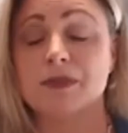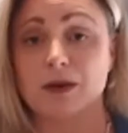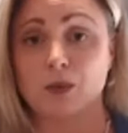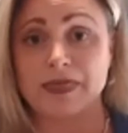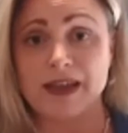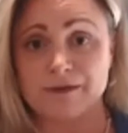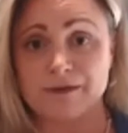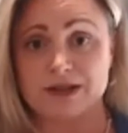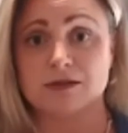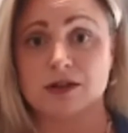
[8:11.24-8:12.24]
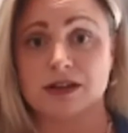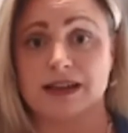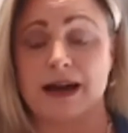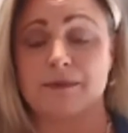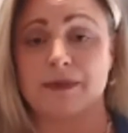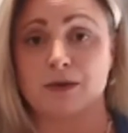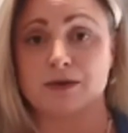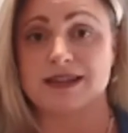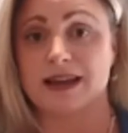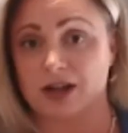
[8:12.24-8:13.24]
When they first look at the app, they will
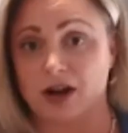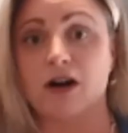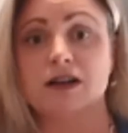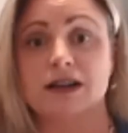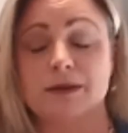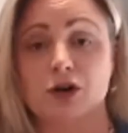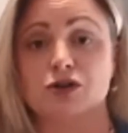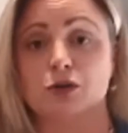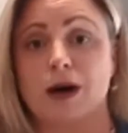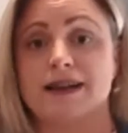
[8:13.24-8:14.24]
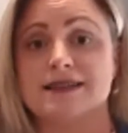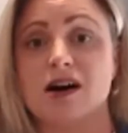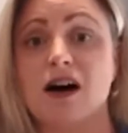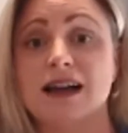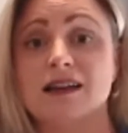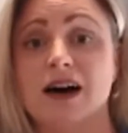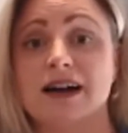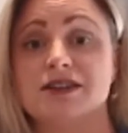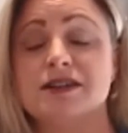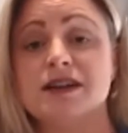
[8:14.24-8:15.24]
see that only module 1 is
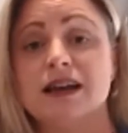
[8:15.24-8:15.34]
highlighted,